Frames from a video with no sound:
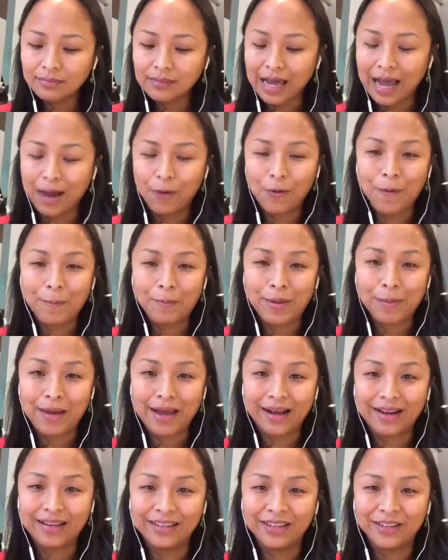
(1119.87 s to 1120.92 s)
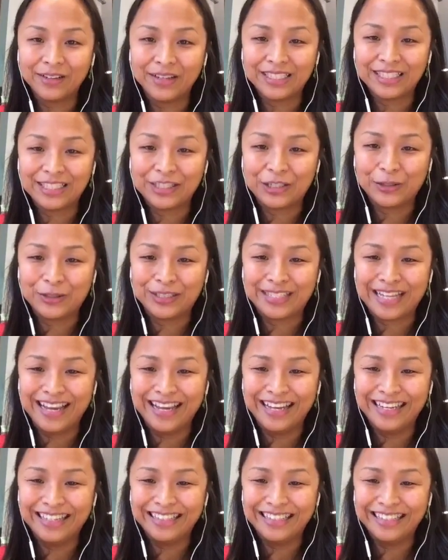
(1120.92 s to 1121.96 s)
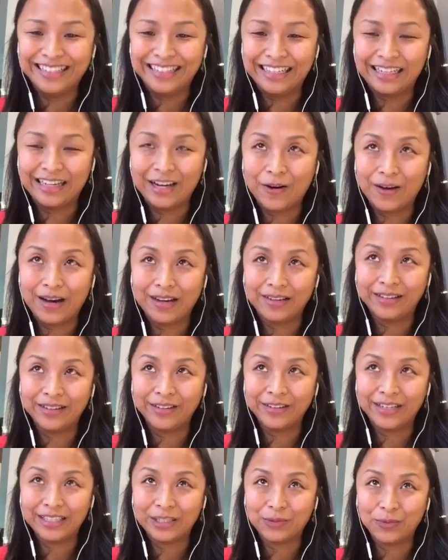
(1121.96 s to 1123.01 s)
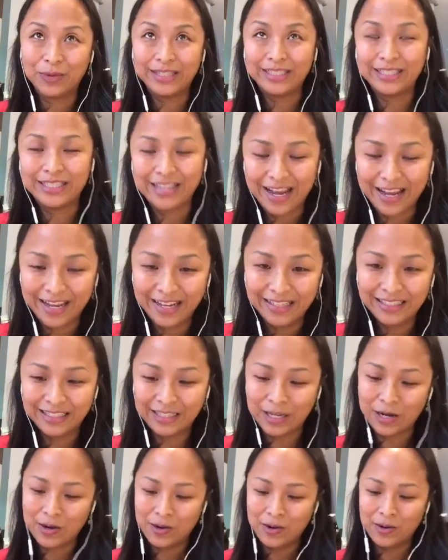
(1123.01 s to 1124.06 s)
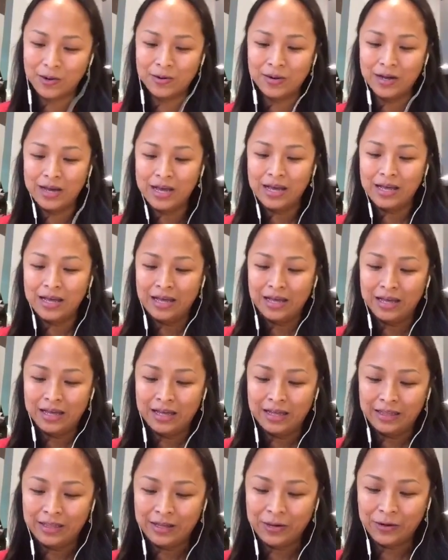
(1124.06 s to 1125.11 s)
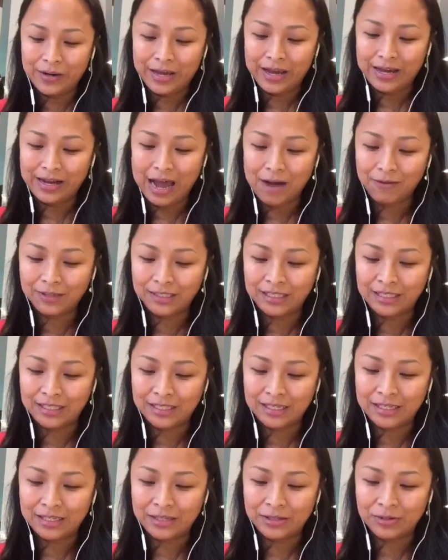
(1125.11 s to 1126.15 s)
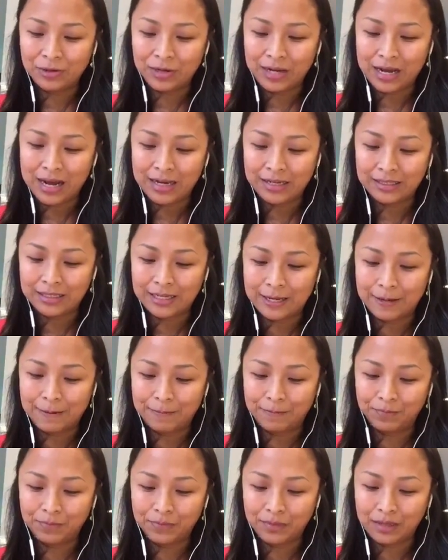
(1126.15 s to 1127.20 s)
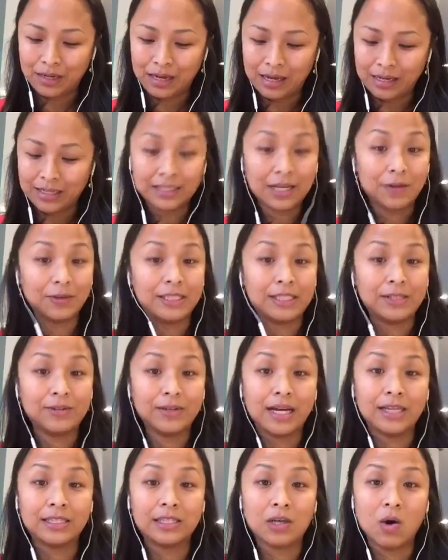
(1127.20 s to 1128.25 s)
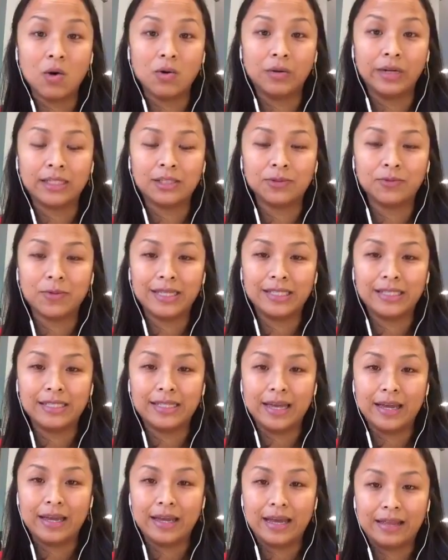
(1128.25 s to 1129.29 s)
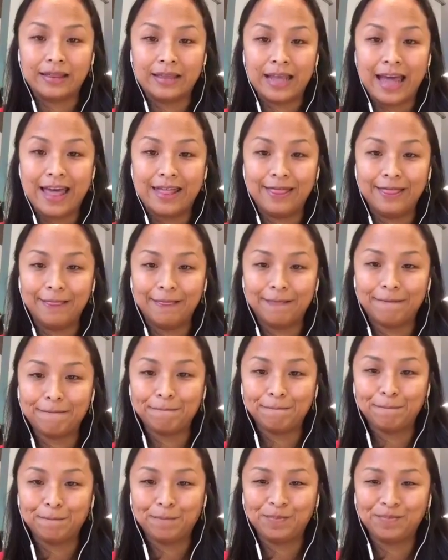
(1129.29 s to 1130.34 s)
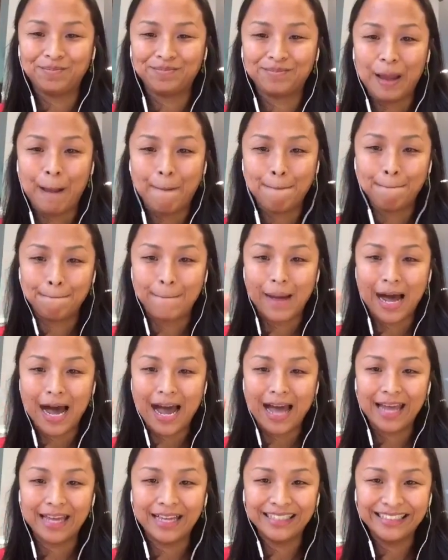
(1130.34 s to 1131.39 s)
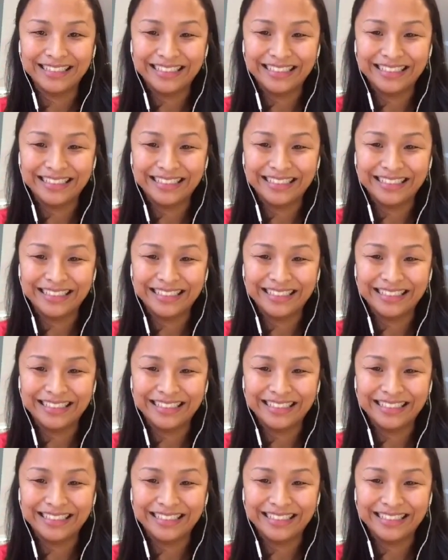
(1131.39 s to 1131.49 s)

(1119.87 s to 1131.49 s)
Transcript: I won't be back until next Tuesday. No, until next Wednesday. So till then, I will see you guys. I guess I will see you guys all next Wednesday at 10. Bye.